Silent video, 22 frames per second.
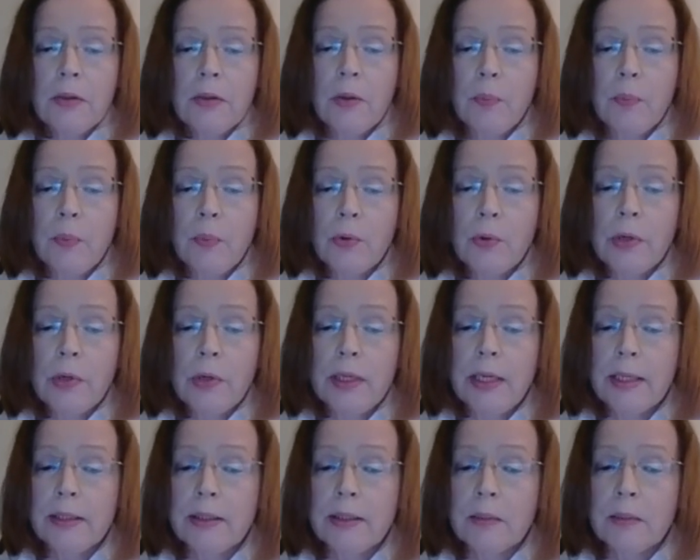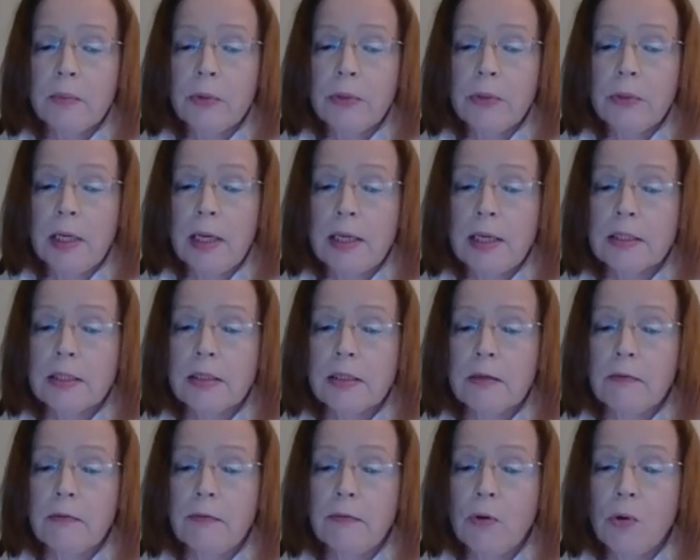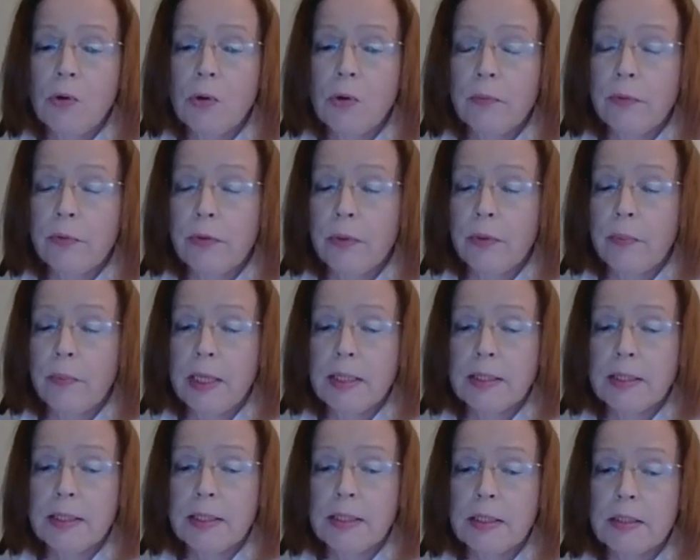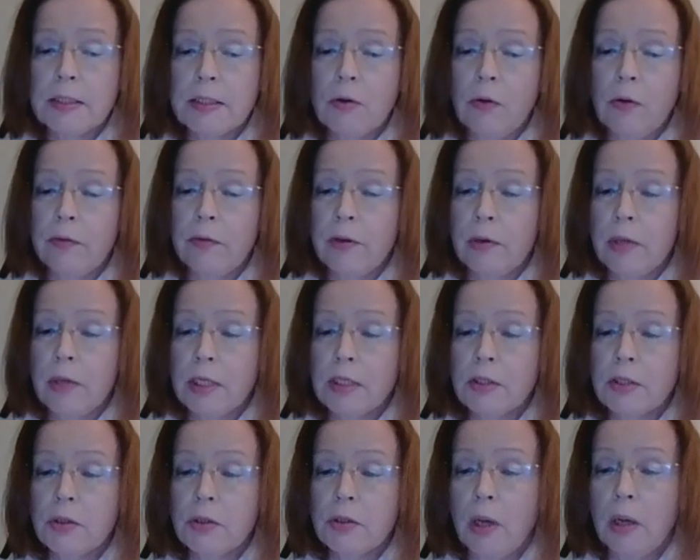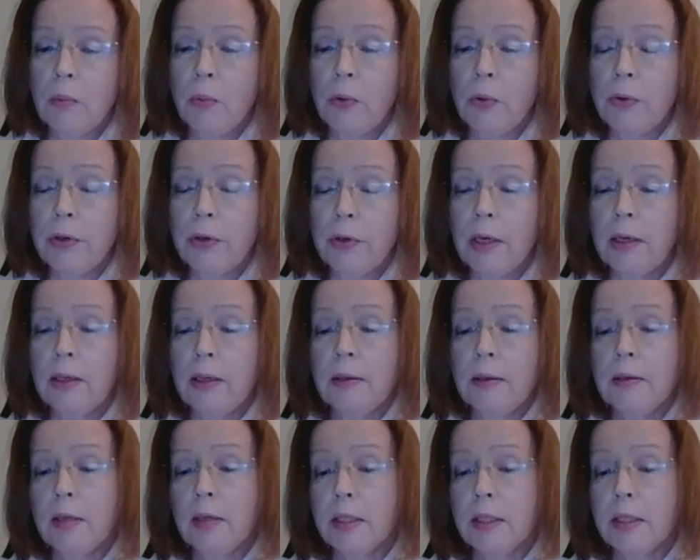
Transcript: the Pure data model has formed the basis of the national model.